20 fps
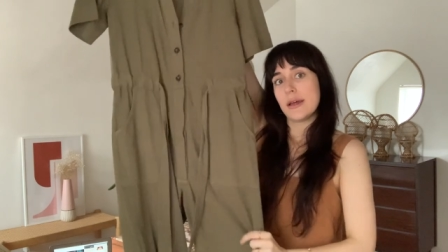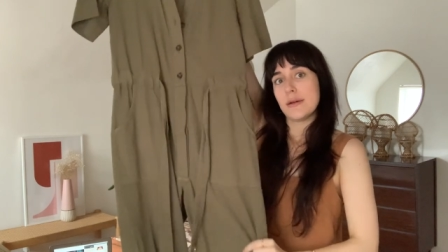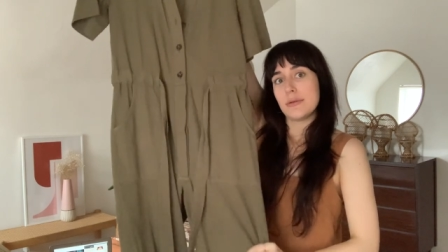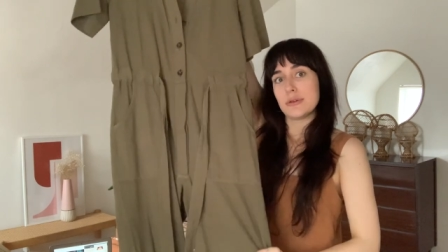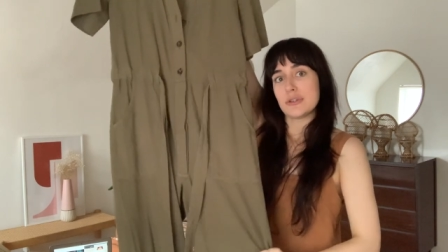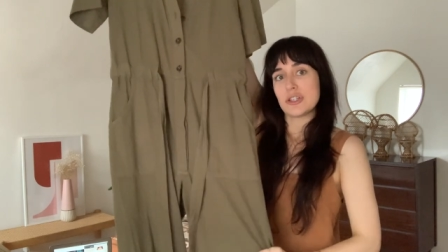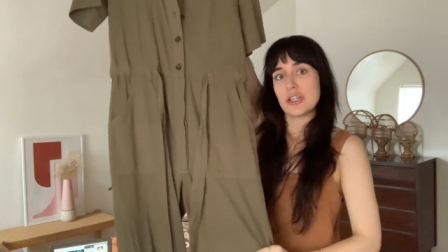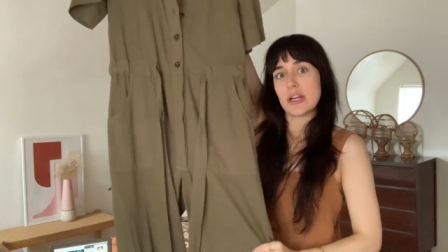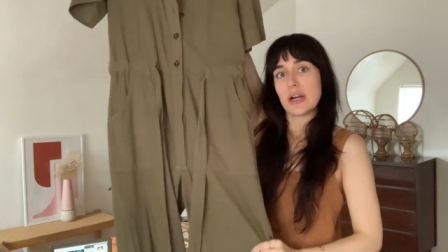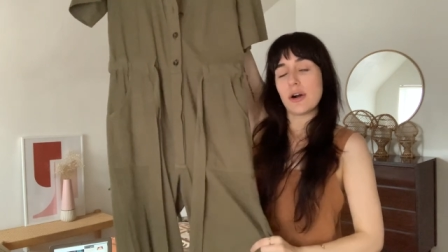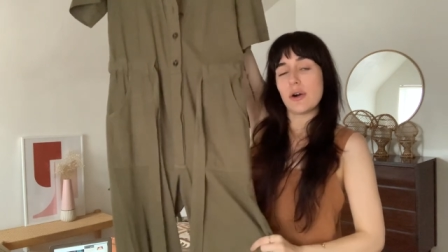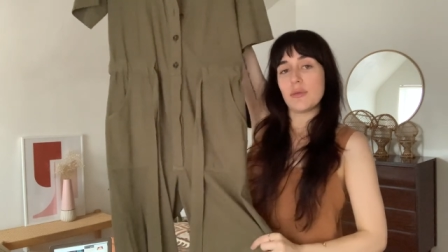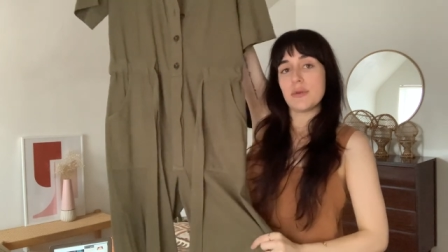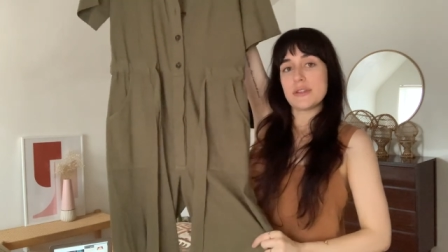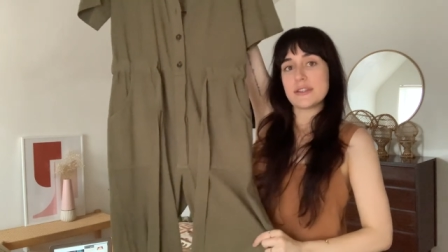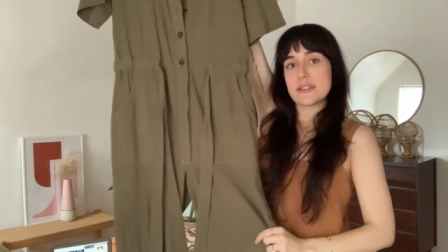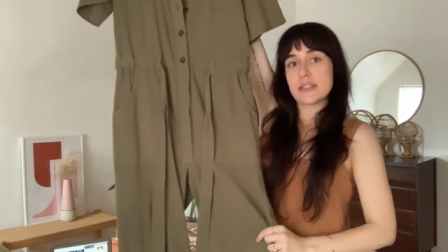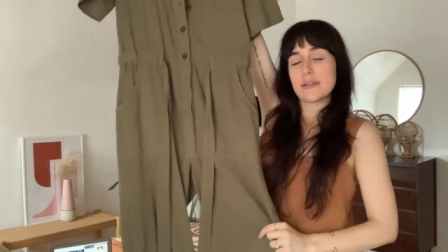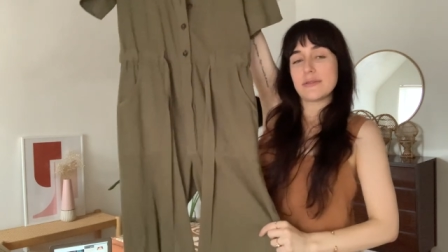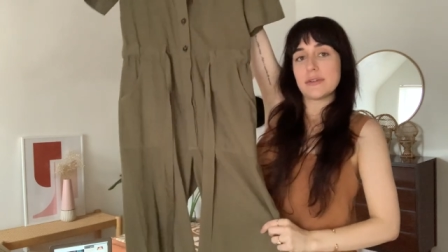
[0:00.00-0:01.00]
which I
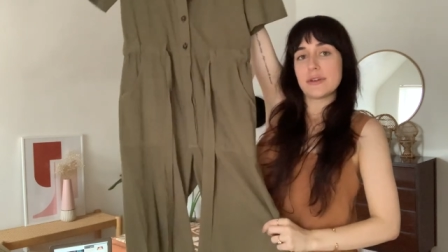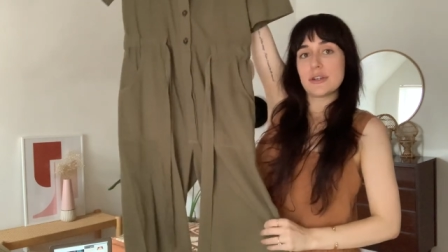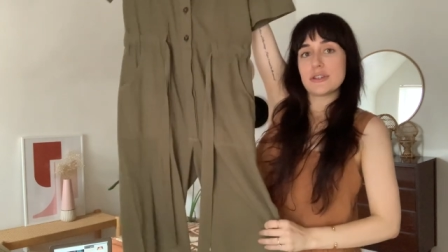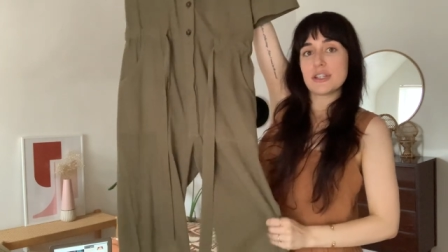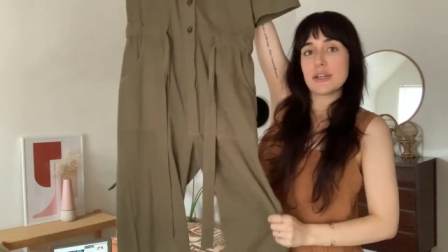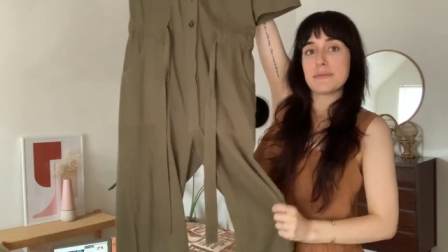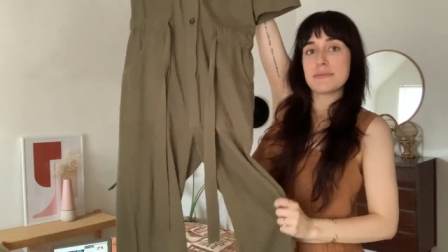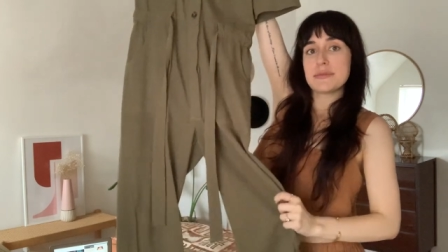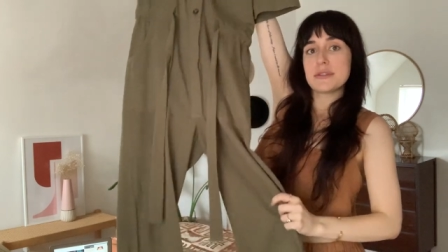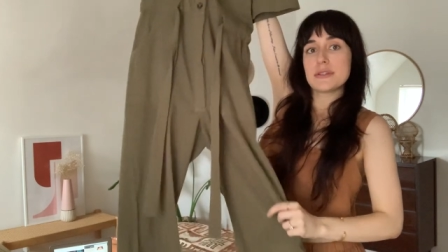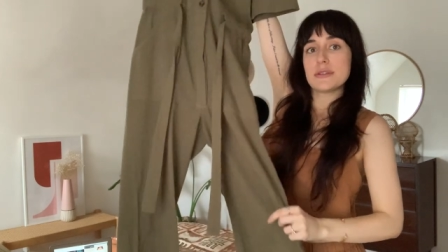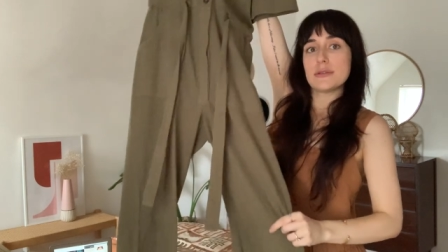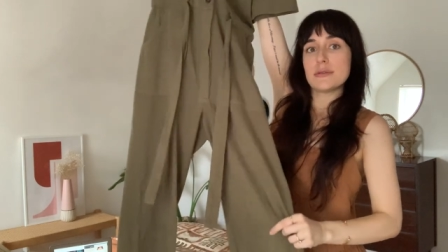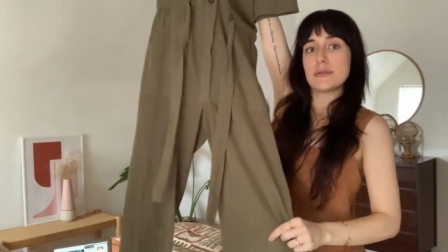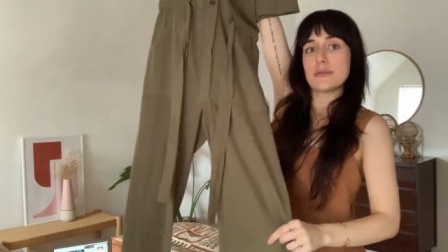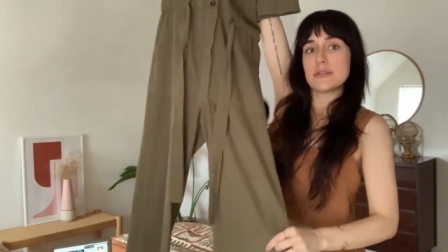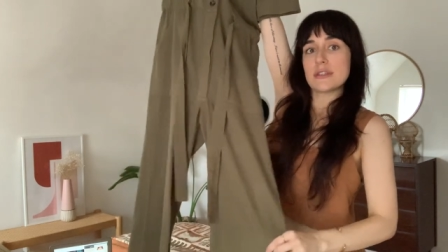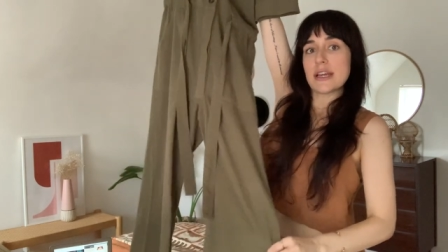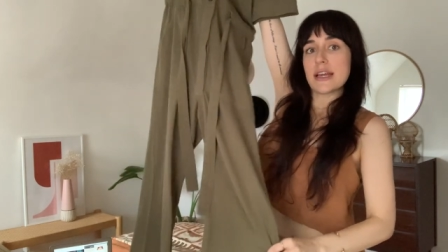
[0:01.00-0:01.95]
always love on a jumpsuit.